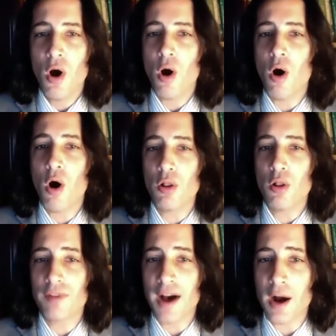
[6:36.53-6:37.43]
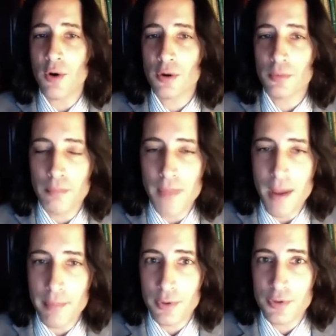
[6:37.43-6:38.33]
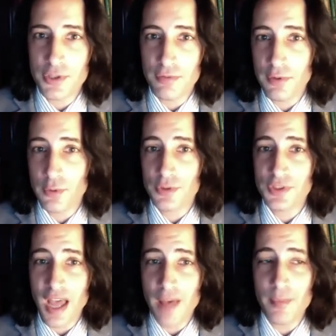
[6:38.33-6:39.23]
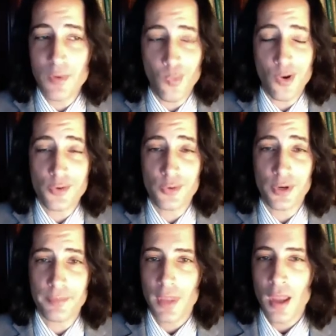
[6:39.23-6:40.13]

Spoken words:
all of our members and viewers have been wondering.